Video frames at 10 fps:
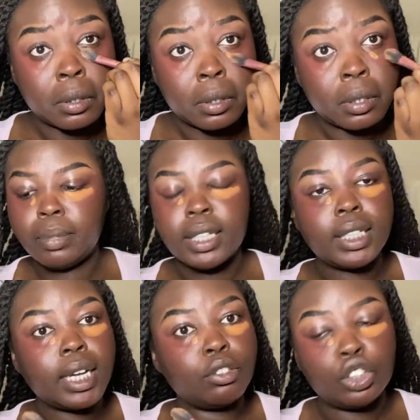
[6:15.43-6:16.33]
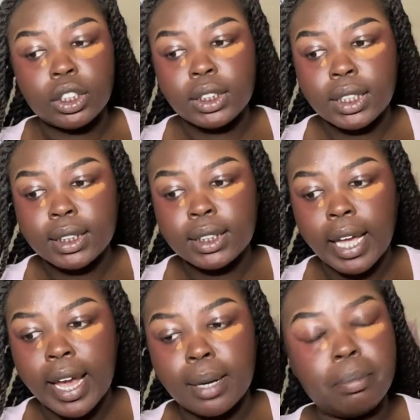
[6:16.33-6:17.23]
blend it out just a
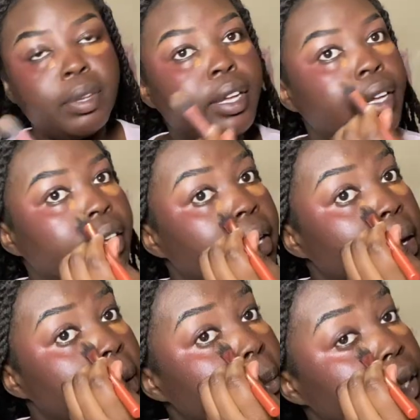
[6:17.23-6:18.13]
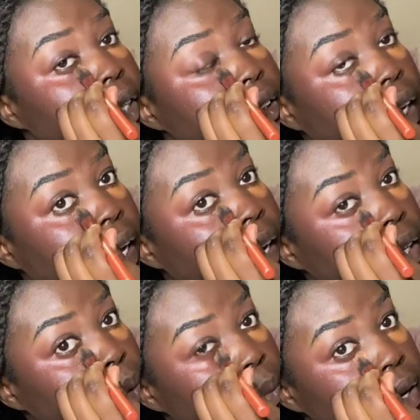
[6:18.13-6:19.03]
tad bit, because I
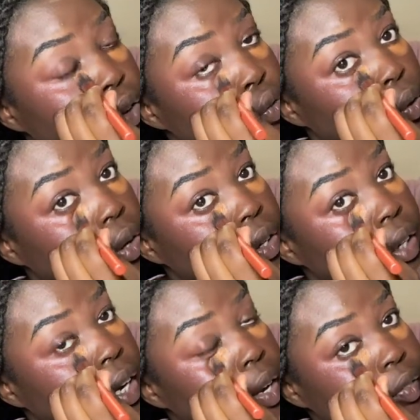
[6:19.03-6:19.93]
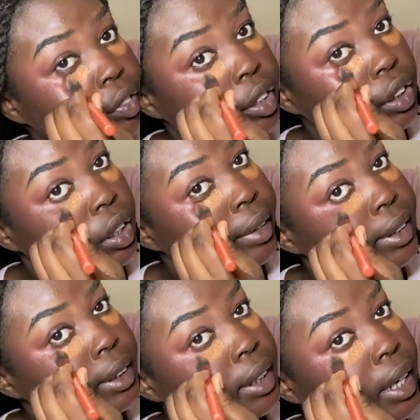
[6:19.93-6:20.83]
kind of want a fuller coverage look
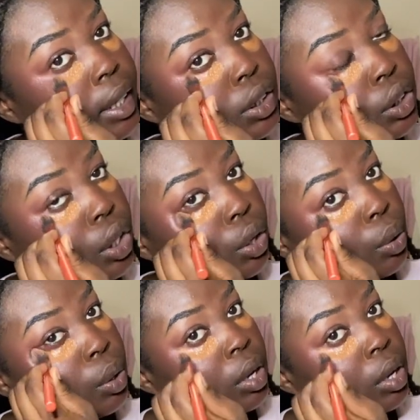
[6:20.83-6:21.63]
today, so